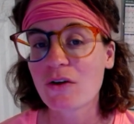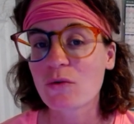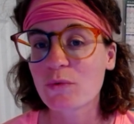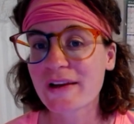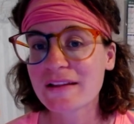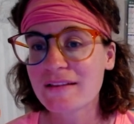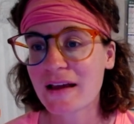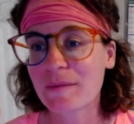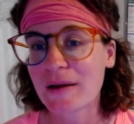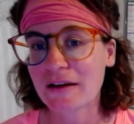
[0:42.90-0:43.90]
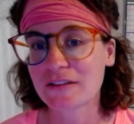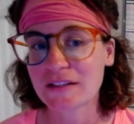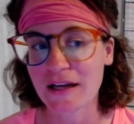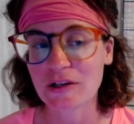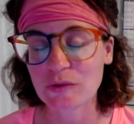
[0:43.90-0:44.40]
read them out
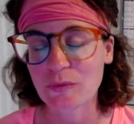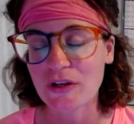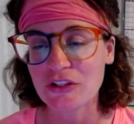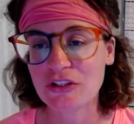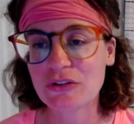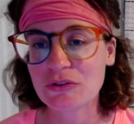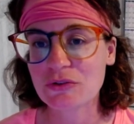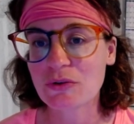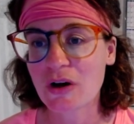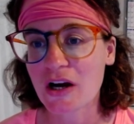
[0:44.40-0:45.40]
loud. When you